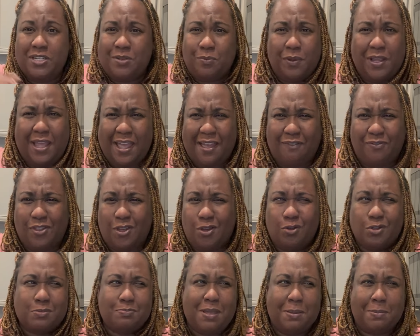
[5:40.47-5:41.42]
We have
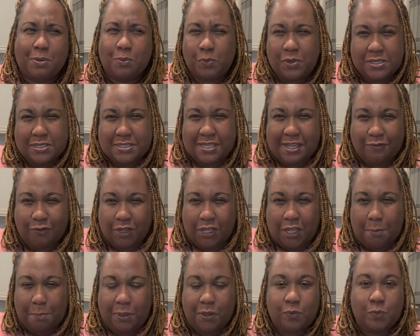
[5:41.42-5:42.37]
those maybe once every
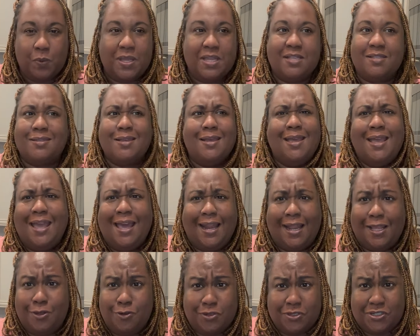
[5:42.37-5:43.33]
couple of weeks, and
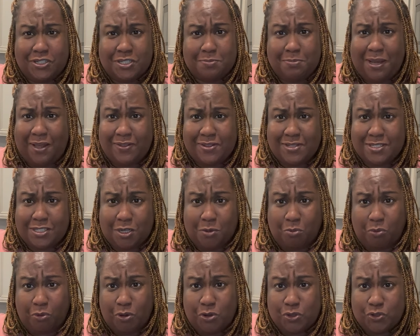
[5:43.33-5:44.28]
I usually just buy the
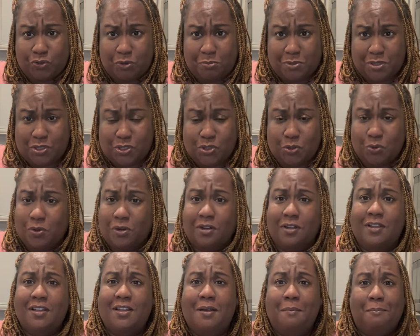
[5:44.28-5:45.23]
sub rolls from the store.
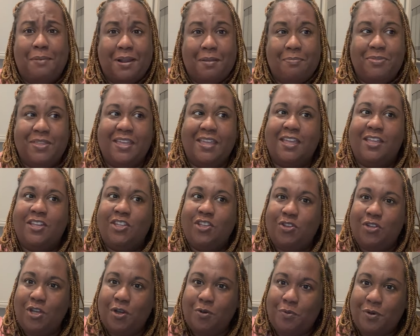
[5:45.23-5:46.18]
But I'm thinking,
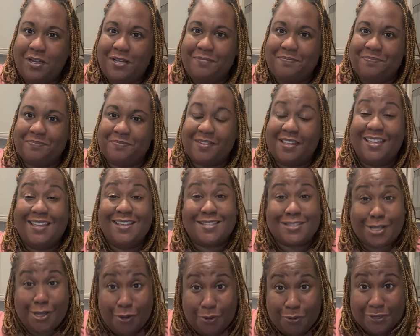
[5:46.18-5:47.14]
you know what? It's
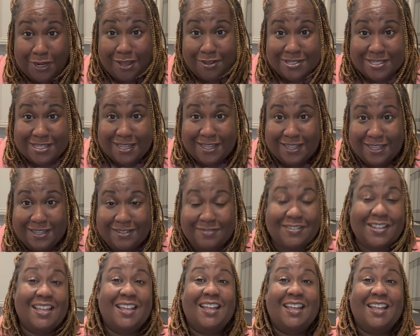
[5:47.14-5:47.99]
cold outside.